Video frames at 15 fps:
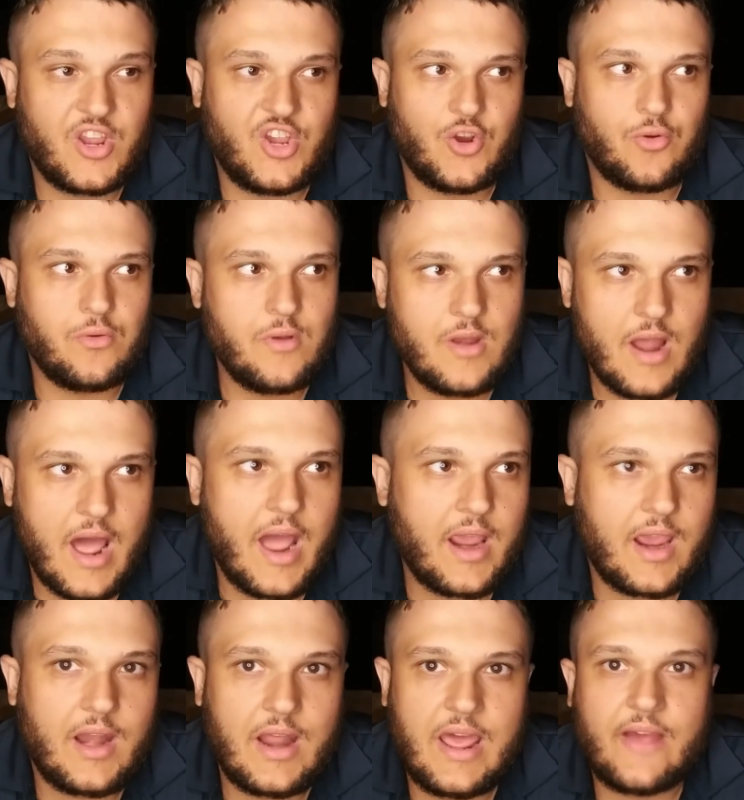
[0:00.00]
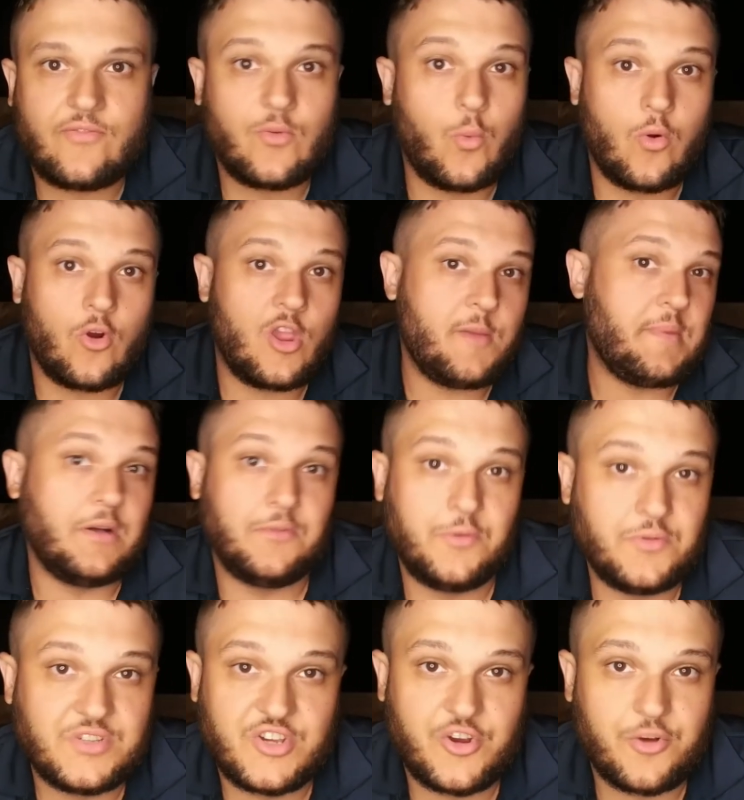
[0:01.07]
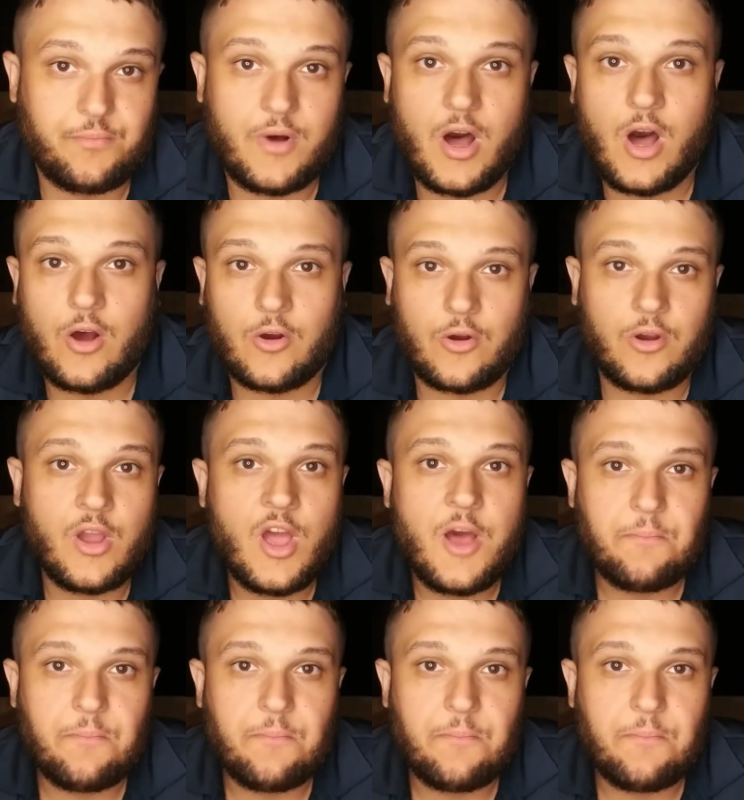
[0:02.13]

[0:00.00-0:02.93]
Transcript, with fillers: you're not going to have to worry about losing your ball or